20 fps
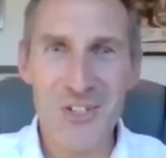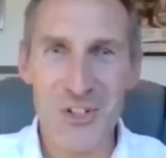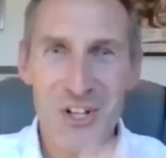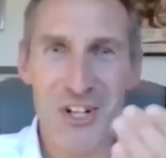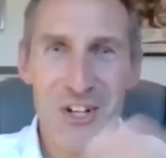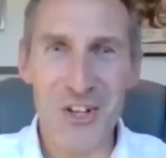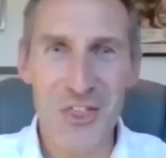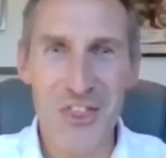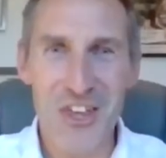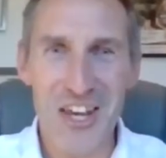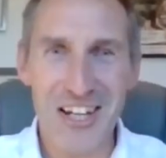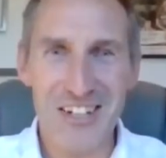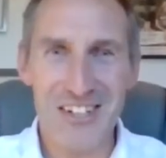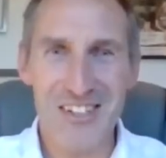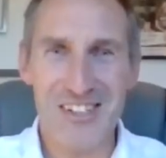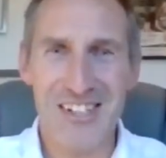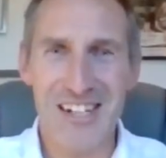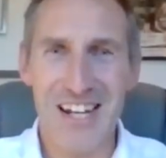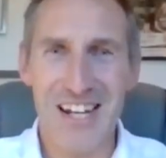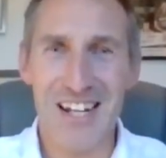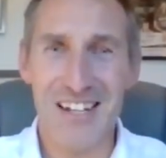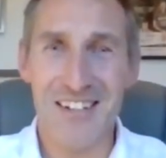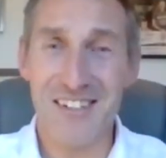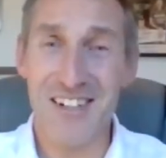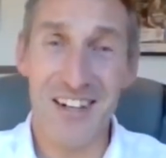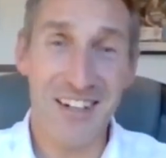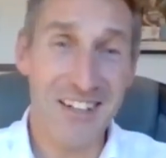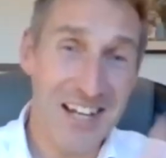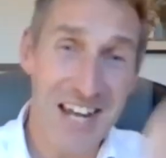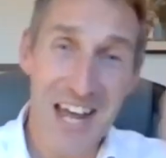you need a thicker skin. It's
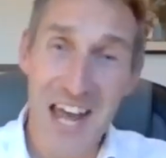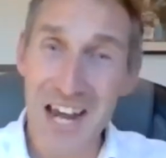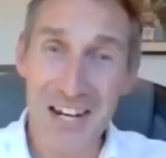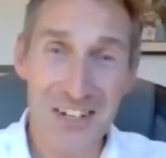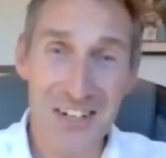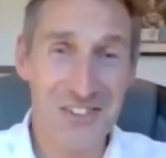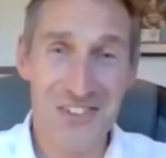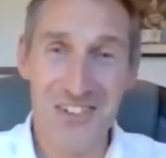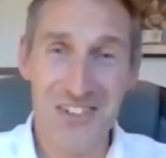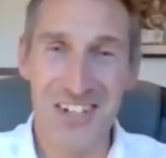like, next.